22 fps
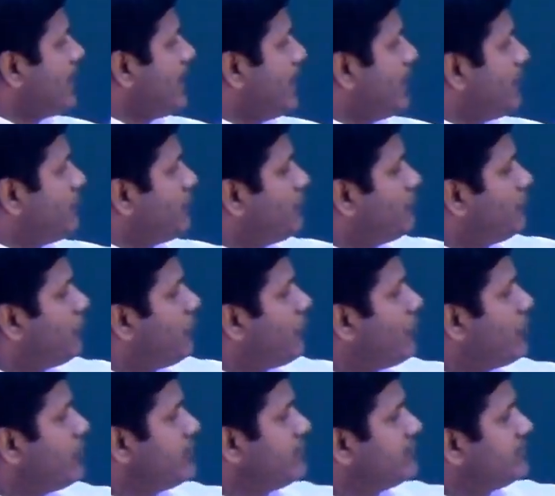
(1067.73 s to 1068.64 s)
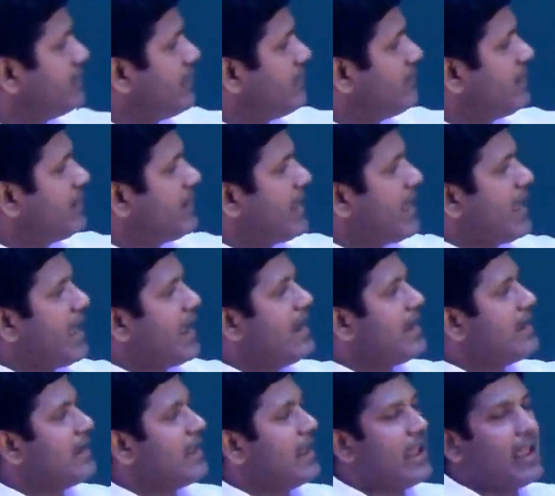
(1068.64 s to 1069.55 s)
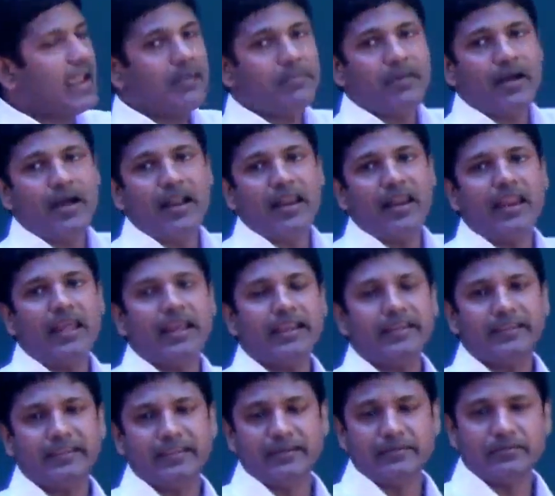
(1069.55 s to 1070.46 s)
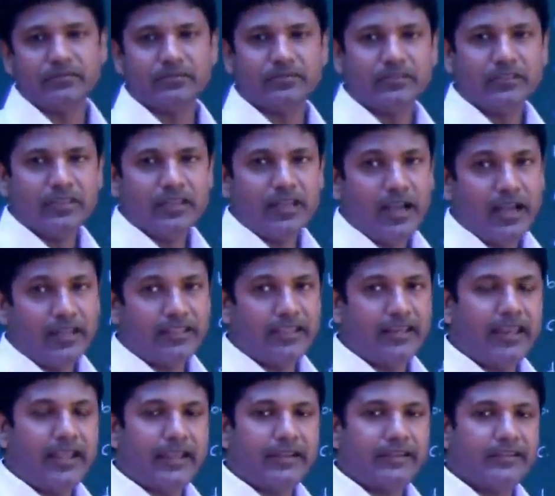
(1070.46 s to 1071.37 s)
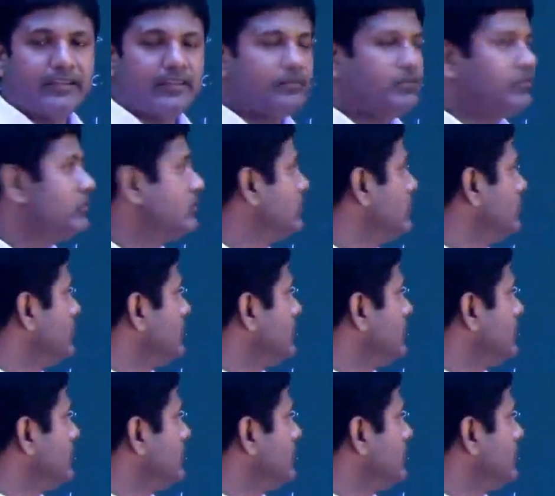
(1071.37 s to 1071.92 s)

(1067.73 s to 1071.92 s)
and 47nm are like terms. Are they like terms?